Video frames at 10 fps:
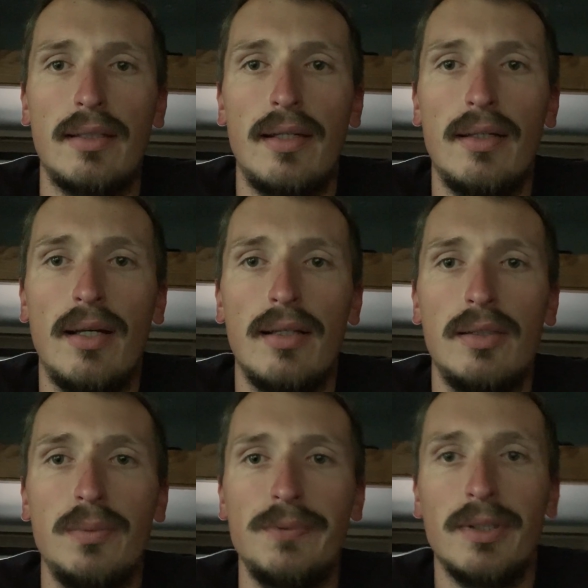and
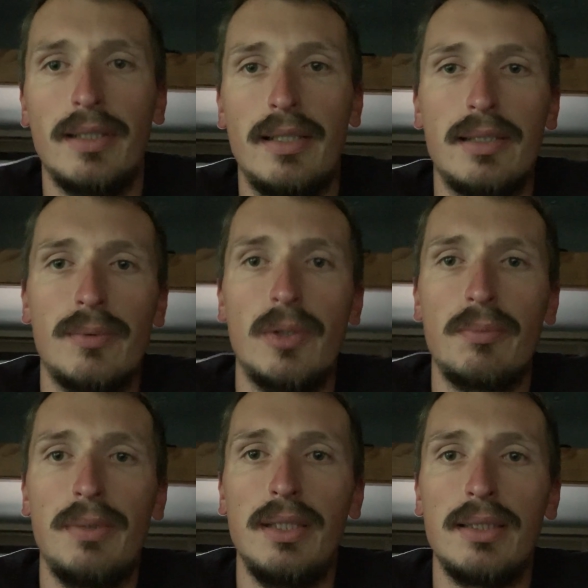hopefully this
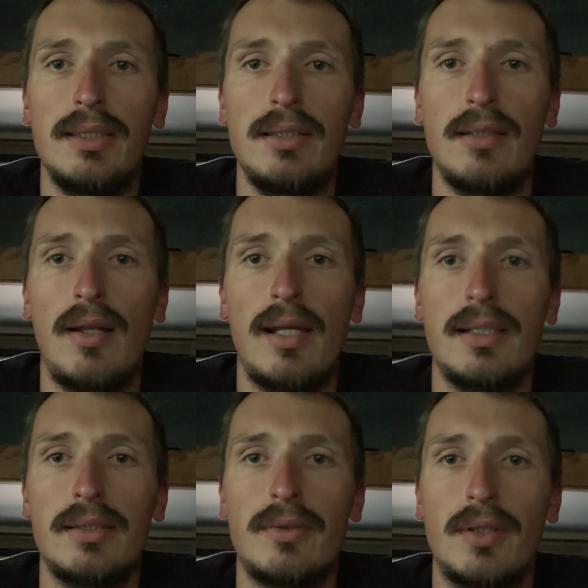won't be the
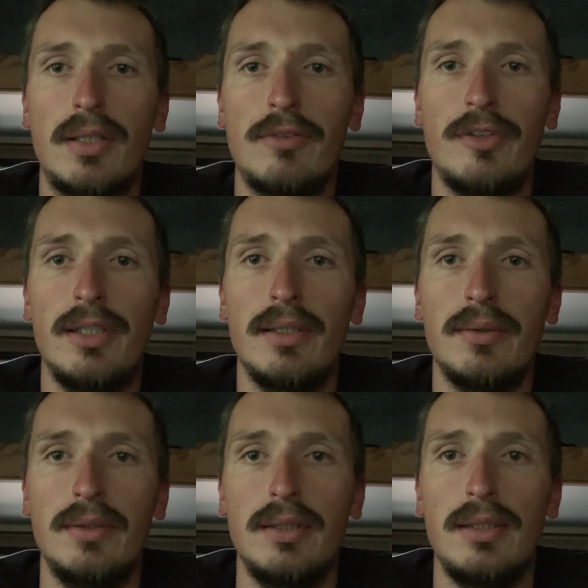last trucking video.